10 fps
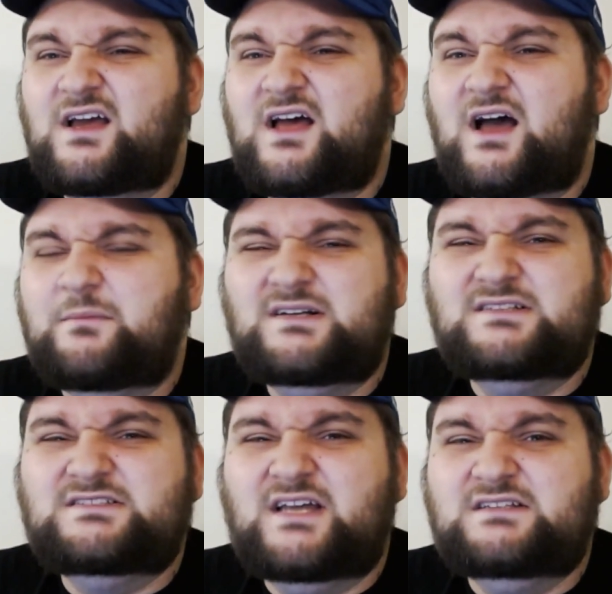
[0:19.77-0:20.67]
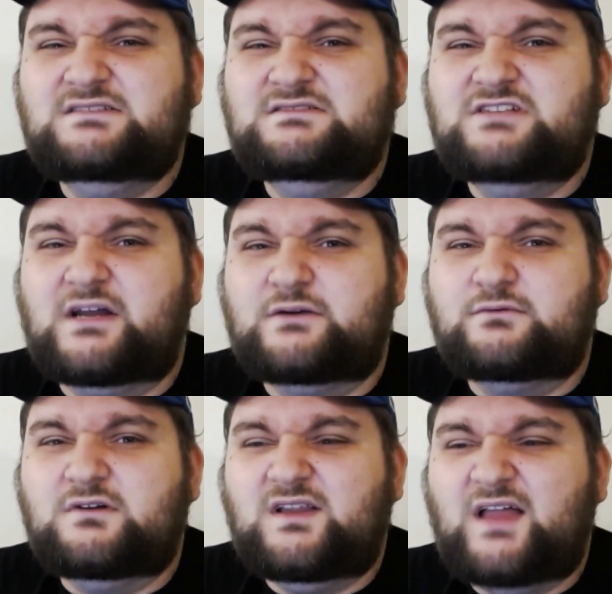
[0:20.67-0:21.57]
I'm going to say
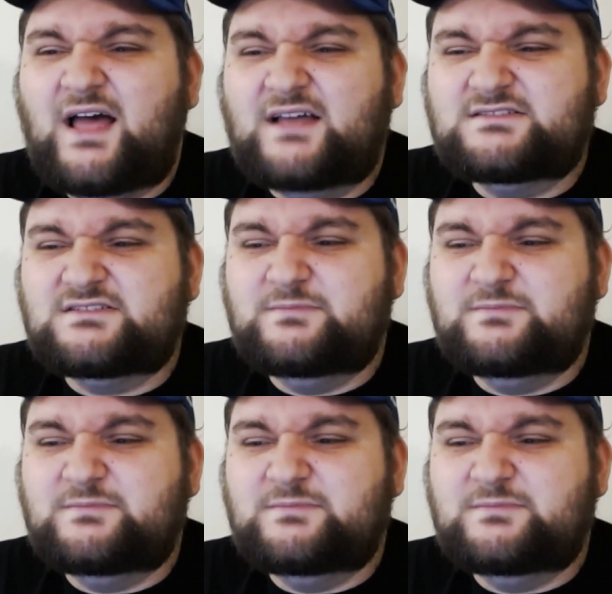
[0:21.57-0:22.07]
general class,